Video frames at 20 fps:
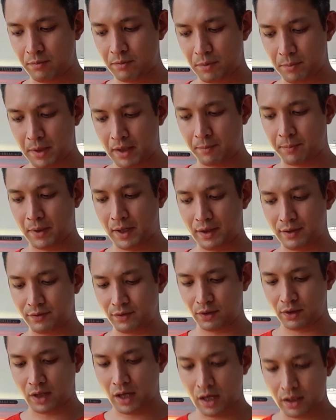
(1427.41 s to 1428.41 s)
the magpie is
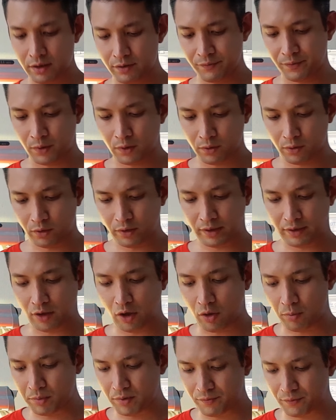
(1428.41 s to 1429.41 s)
a carnivore, not an
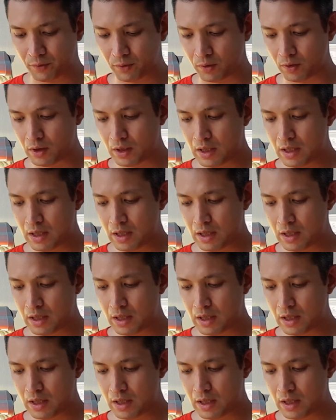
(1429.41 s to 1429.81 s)
omnivore,